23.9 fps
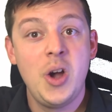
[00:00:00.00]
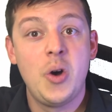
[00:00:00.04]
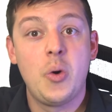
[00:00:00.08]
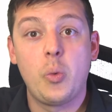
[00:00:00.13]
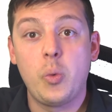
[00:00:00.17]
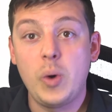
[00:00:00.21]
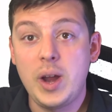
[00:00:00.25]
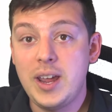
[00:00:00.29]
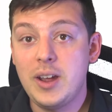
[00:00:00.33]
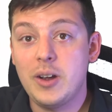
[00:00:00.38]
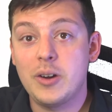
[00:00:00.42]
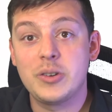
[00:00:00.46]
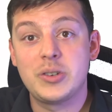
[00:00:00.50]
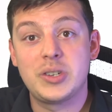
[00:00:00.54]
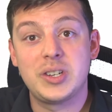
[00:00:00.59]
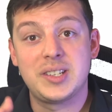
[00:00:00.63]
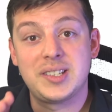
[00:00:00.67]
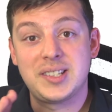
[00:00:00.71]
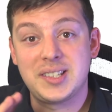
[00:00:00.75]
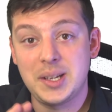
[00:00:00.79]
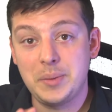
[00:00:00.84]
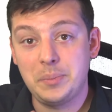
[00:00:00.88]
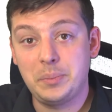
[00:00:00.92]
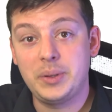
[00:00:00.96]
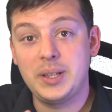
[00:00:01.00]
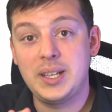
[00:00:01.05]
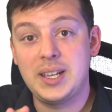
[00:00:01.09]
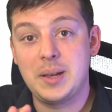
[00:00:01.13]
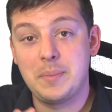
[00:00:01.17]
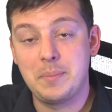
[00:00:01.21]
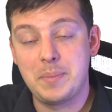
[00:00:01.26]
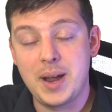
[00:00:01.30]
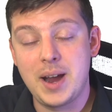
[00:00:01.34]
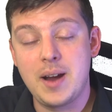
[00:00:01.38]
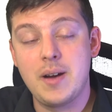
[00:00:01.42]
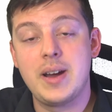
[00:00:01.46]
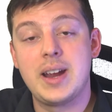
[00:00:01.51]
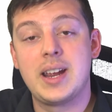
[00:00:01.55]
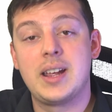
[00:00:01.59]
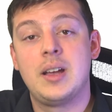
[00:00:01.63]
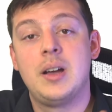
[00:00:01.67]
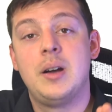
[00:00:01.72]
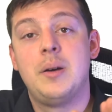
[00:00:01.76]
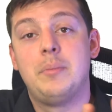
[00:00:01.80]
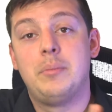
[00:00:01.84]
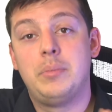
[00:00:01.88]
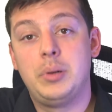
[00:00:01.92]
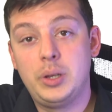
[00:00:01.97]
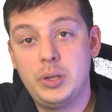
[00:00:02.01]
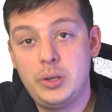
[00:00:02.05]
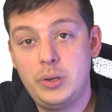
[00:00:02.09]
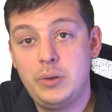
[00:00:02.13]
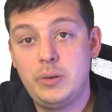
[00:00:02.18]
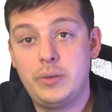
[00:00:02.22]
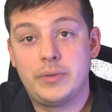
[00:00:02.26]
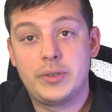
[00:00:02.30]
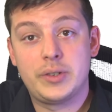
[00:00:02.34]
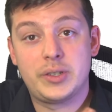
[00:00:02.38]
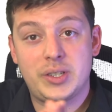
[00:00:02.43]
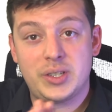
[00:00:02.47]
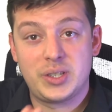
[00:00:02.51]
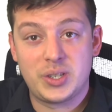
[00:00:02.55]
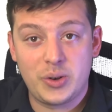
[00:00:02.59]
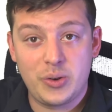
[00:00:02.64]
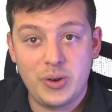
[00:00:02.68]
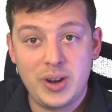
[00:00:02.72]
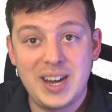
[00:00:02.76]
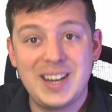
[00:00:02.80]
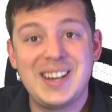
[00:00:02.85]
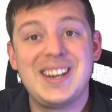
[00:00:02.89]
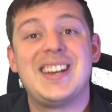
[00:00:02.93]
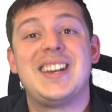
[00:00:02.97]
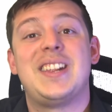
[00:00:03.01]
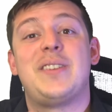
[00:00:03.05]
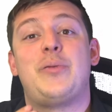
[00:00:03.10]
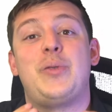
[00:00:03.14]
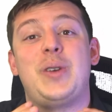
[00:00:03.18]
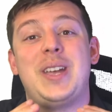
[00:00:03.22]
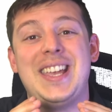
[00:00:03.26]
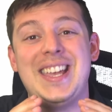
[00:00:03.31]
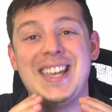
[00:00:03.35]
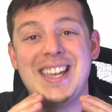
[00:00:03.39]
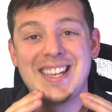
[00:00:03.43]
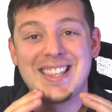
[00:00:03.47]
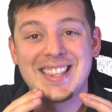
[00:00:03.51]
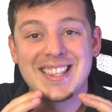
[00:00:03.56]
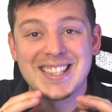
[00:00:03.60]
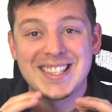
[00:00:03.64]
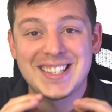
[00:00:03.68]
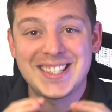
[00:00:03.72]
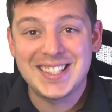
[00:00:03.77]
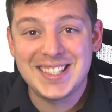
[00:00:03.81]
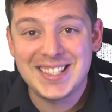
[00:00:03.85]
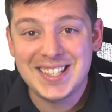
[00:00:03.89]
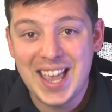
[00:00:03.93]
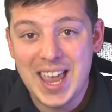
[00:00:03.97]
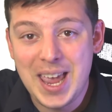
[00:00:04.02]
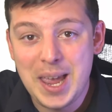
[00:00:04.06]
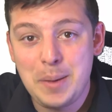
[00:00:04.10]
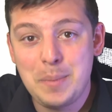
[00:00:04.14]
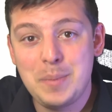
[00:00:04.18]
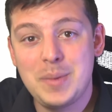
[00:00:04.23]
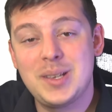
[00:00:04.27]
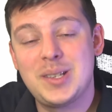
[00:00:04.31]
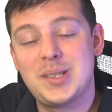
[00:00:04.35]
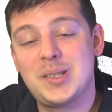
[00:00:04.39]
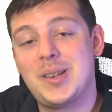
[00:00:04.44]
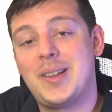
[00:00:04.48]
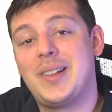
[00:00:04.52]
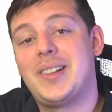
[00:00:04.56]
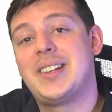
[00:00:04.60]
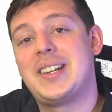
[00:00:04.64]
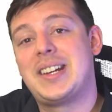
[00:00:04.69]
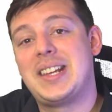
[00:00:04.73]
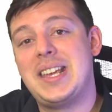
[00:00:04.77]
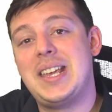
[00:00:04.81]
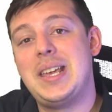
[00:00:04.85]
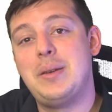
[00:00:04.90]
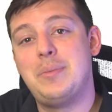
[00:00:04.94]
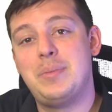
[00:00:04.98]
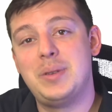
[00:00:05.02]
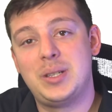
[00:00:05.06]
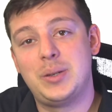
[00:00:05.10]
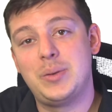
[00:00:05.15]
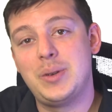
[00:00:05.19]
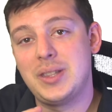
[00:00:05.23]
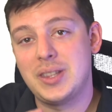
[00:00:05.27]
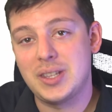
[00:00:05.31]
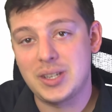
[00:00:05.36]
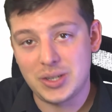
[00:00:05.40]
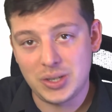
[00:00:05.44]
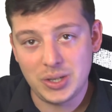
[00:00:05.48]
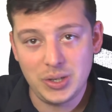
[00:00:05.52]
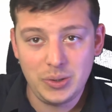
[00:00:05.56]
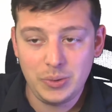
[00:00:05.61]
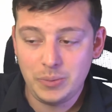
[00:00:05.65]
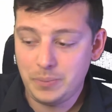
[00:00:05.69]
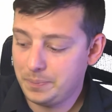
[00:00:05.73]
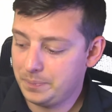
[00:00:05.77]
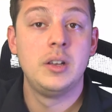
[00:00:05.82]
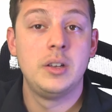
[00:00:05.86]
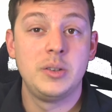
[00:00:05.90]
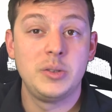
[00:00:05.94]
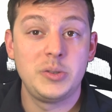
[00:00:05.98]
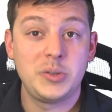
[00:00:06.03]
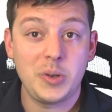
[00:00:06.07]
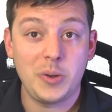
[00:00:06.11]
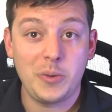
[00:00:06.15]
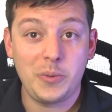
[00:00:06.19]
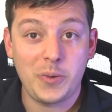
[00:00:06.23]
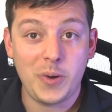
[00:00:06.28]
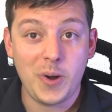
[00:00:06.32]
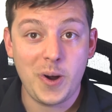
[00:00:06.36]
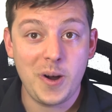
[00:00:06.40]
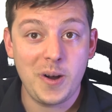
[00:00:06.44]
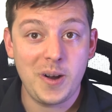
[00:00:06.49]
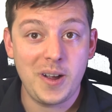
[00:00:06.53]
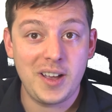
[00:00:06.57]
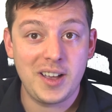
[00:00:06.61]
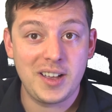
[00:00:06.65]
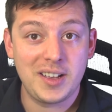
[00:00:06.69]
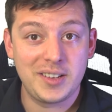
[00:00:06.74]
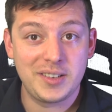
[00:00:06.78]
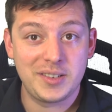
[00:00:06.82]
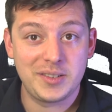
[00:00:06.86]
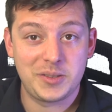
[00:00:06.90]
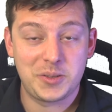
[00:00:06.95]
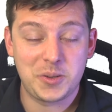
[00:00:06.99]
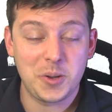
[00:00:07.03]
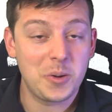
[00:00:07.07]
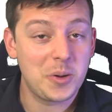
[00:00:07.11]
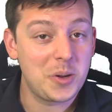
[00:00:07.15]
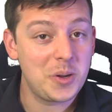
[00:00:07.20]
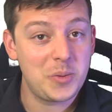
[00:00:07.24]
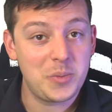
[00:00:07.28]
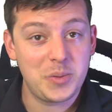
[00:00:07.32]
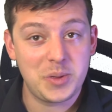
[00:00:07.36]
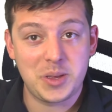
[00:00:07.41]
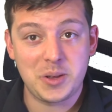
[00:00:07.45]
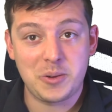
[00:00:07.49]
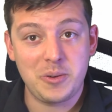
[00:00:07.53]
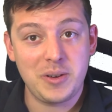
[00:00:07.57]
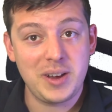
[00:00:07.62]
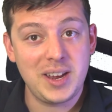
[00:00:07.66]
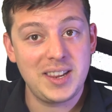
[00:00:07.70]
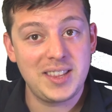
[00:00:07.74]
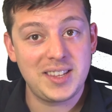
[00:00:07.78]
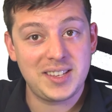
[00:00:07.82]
We are just simply comparing blue versus green, and if we can get the same solid key between the two. So far, so good with the green.